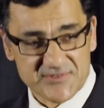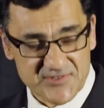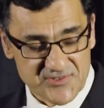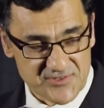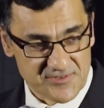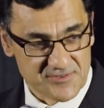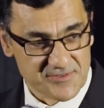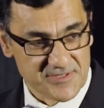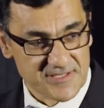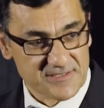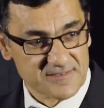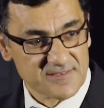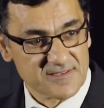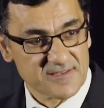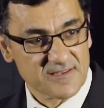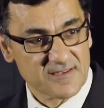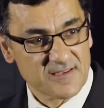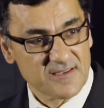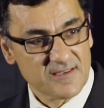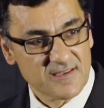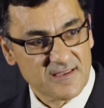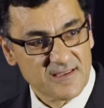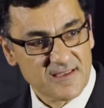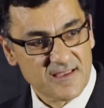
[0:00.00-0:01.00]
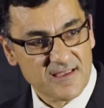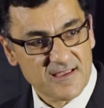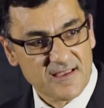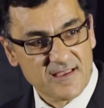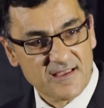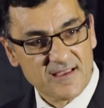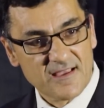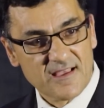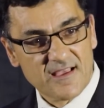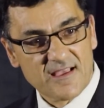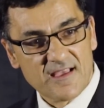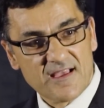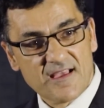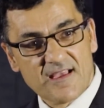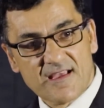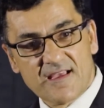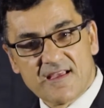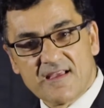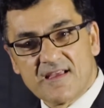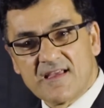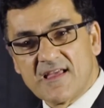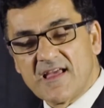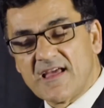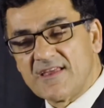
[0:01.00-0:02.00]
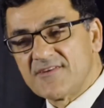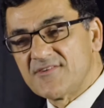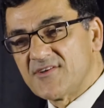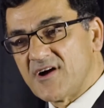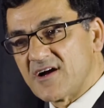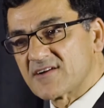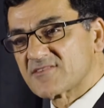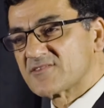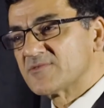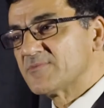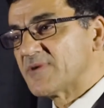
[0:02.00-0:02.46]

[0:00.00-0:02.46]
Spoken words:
doing. And Dr.